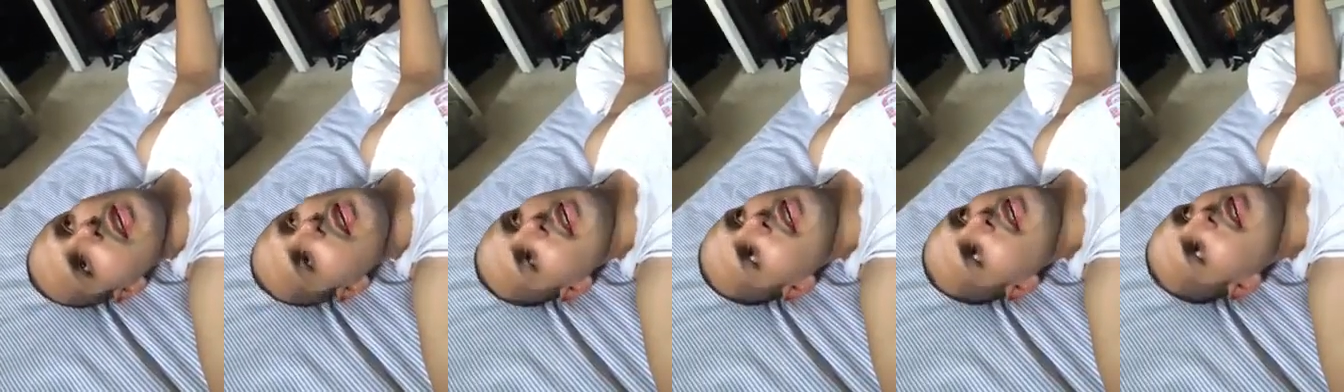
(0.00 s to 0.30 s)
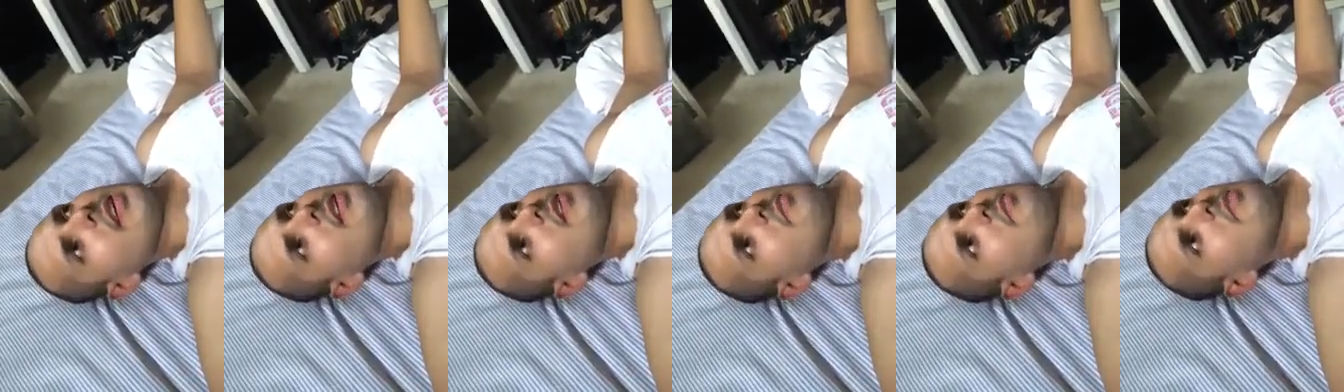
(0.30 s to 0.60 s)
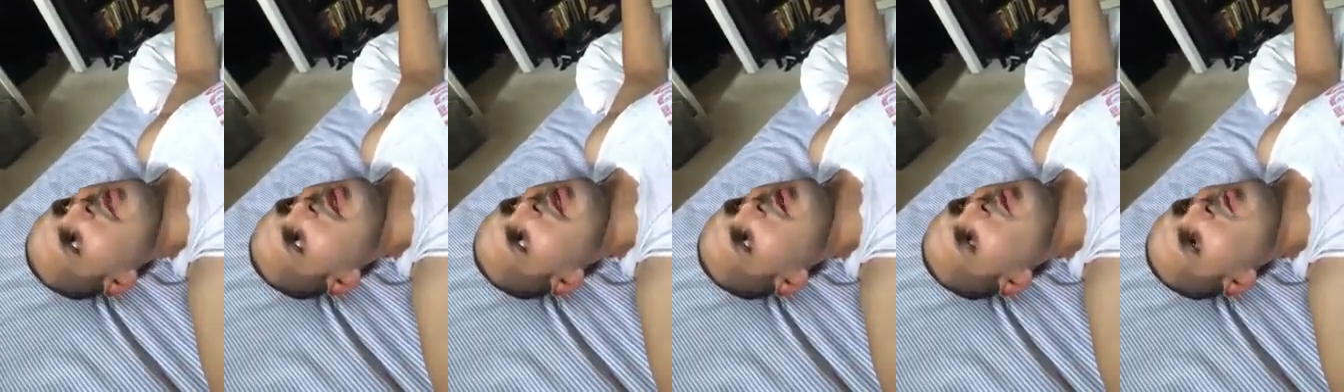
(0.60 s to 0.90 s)
It could
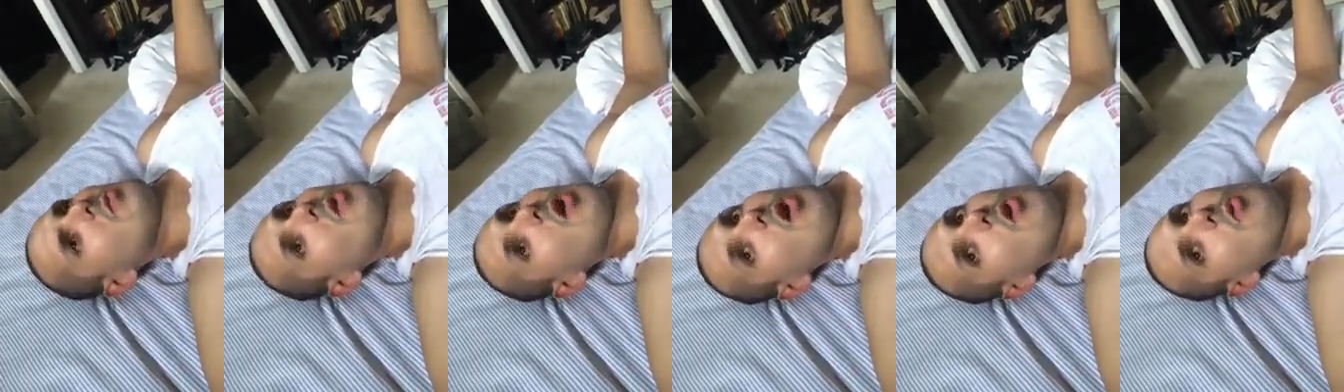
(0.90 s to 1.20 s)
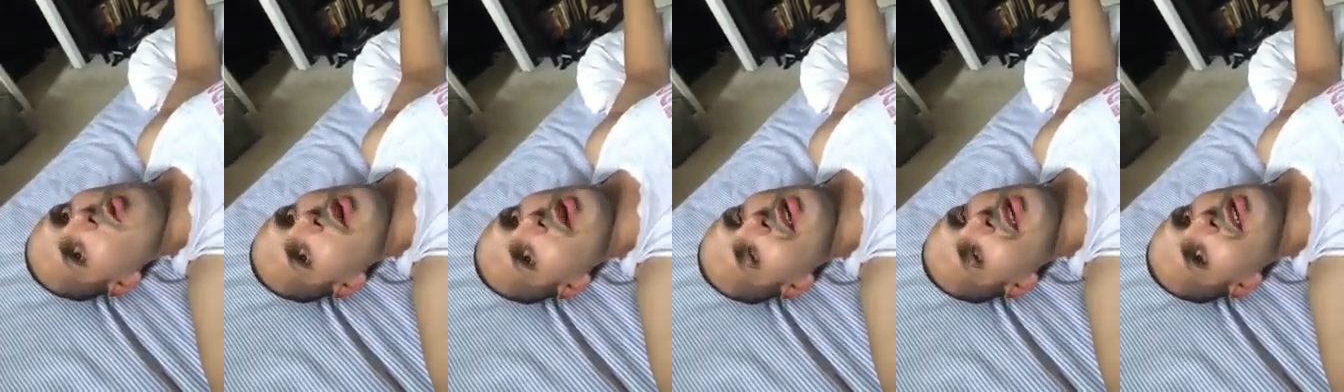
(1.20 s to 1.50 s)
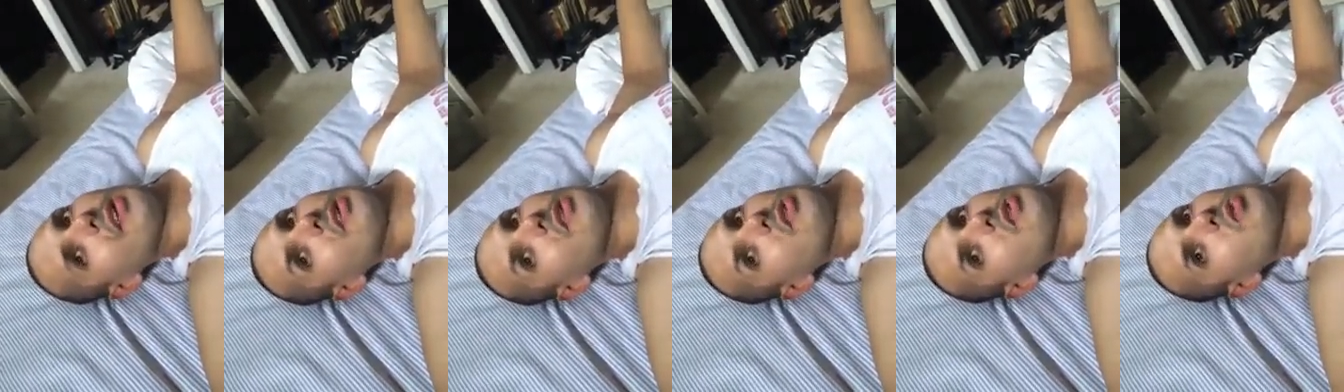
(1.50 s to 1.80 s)
be
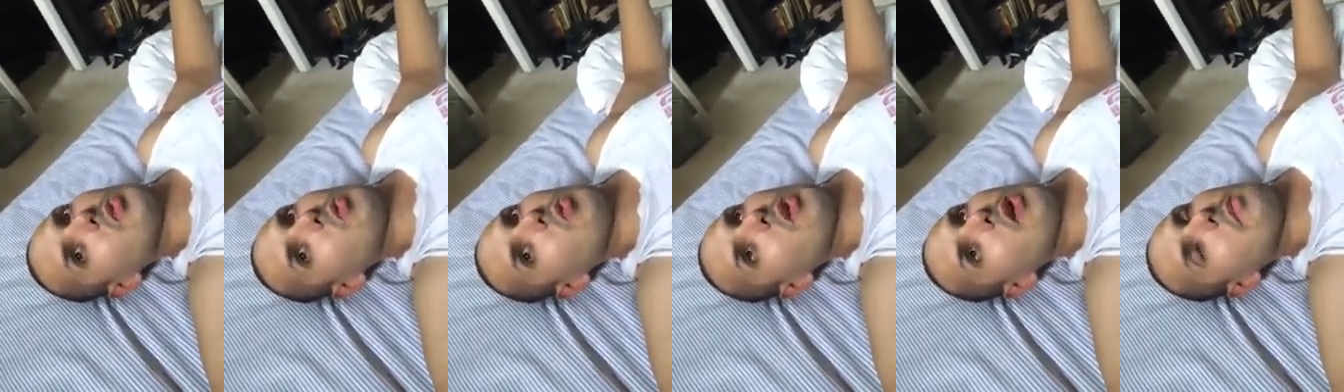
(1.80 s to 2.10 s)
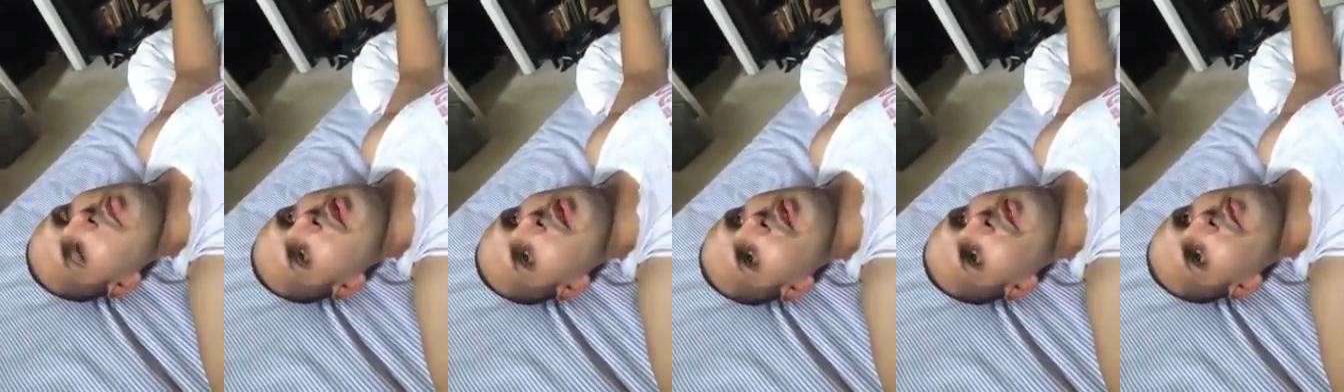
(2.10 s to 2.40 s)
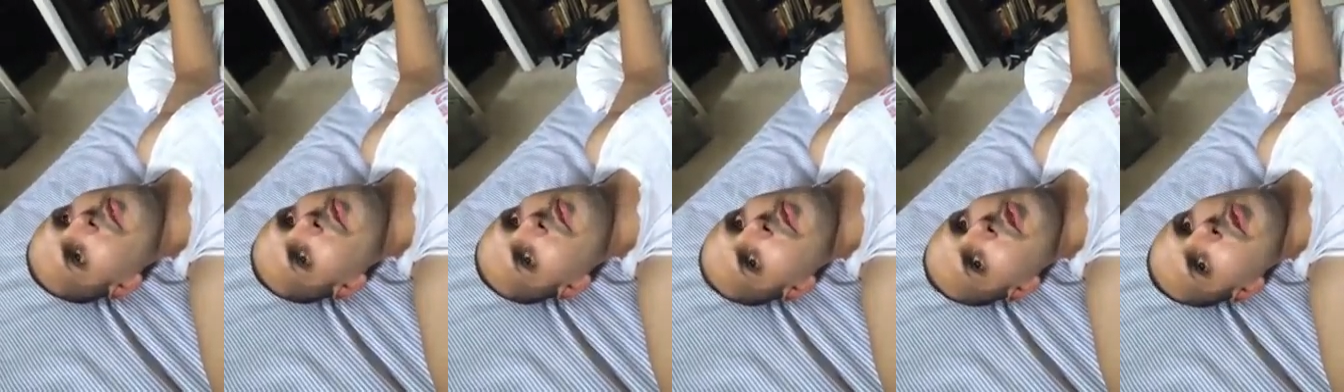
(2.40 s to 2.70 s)
rowing, swimming,
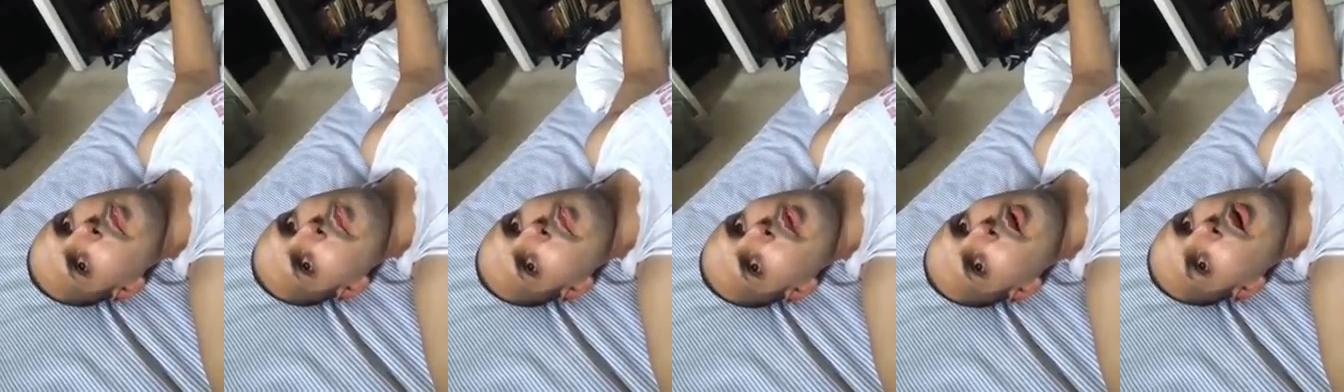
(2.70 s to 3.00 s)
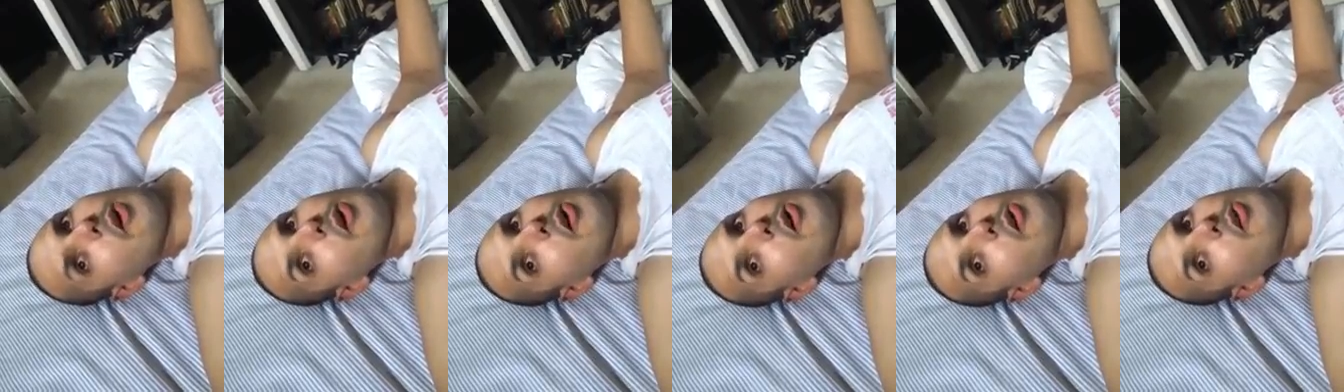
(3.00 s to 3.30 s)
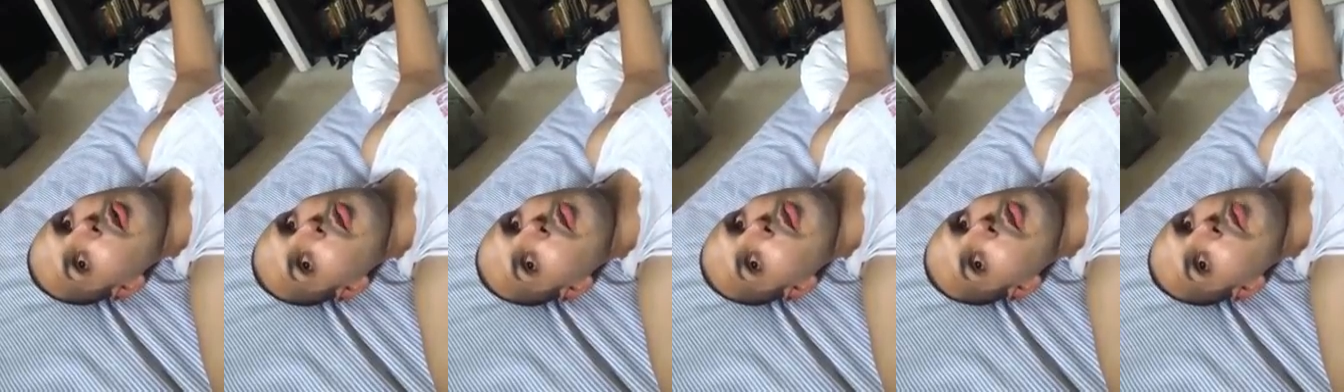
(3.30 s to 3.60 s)

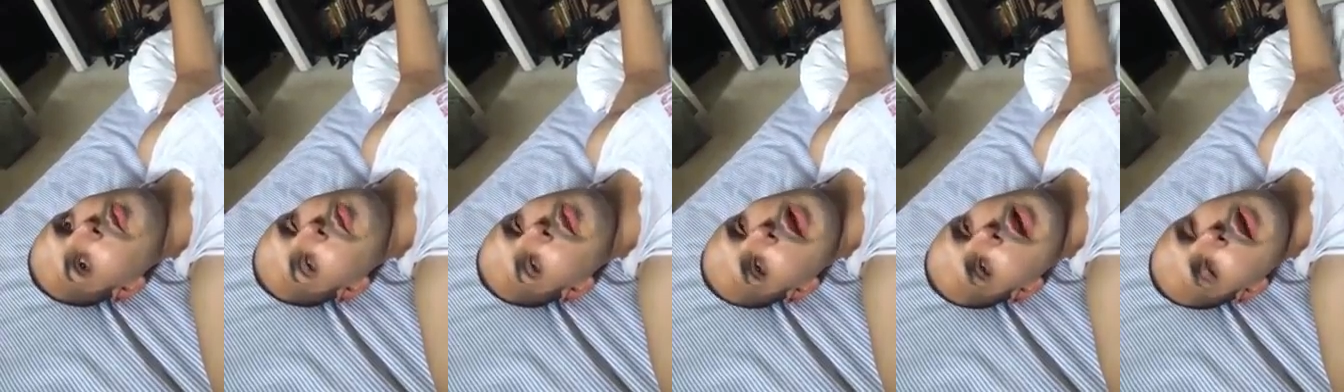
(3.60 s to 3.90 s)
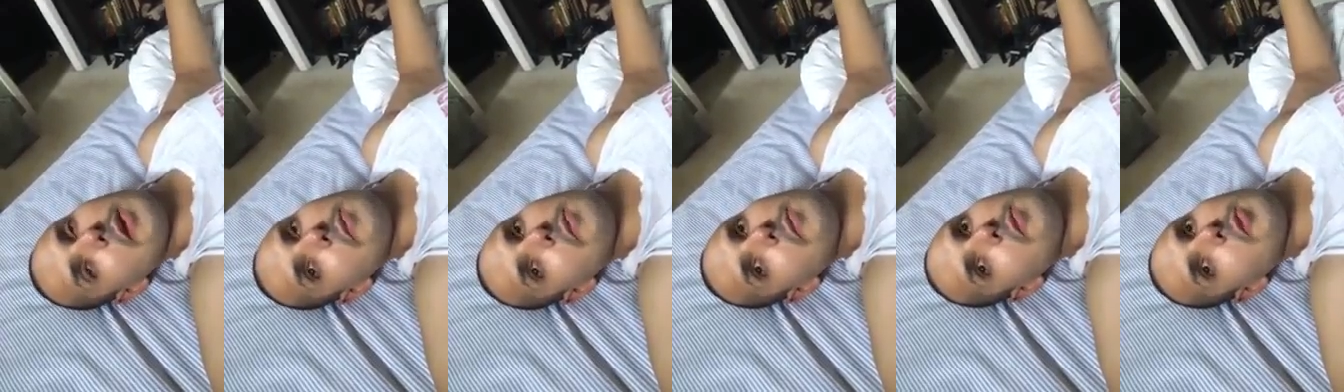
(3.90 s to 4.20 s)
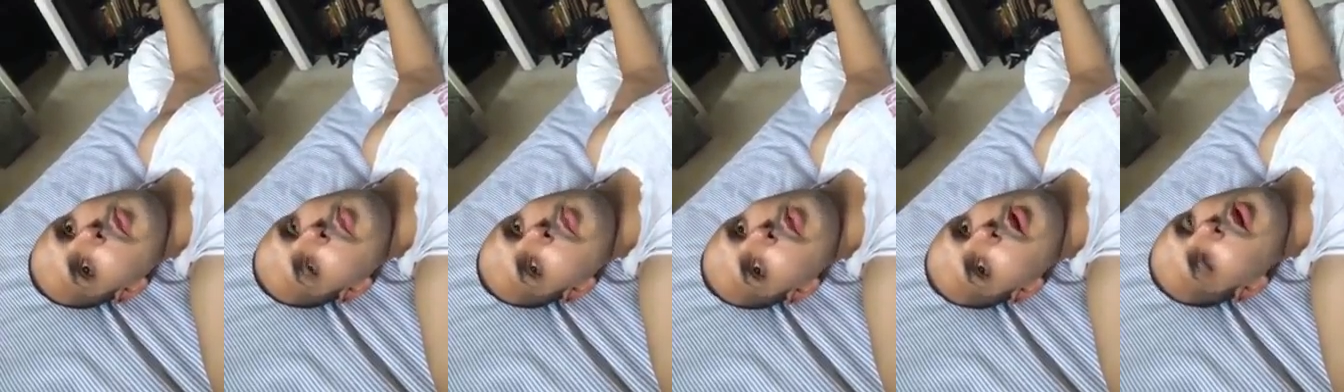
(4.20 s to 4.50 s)
football, flag
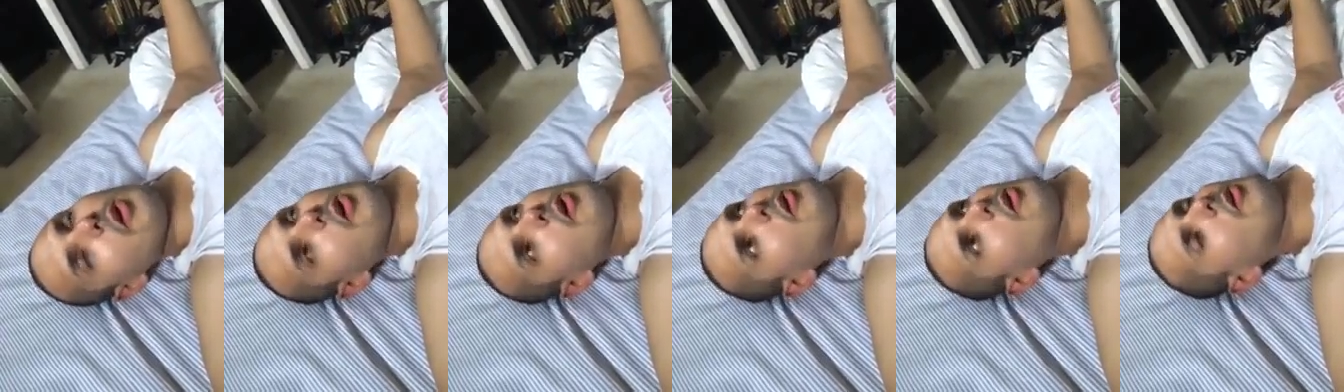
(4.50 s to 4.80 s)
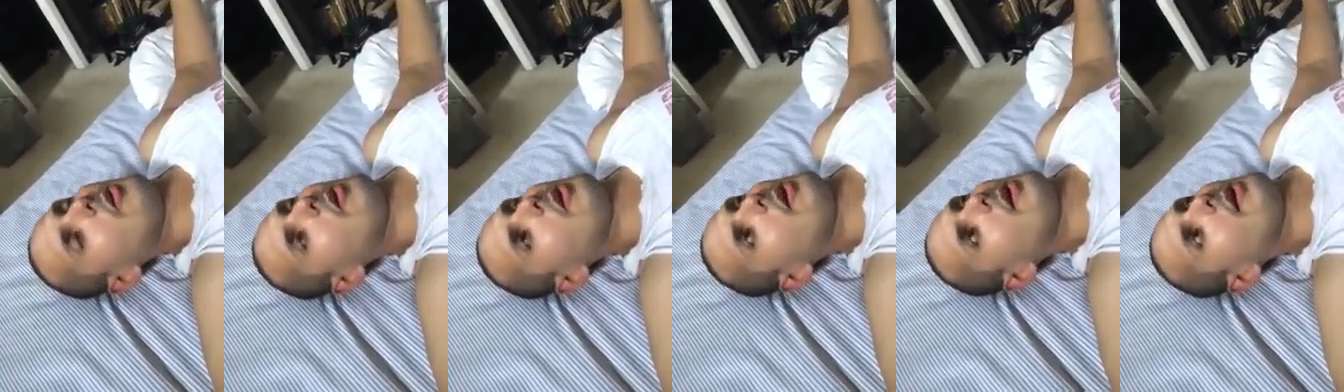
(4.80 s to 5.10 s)
football,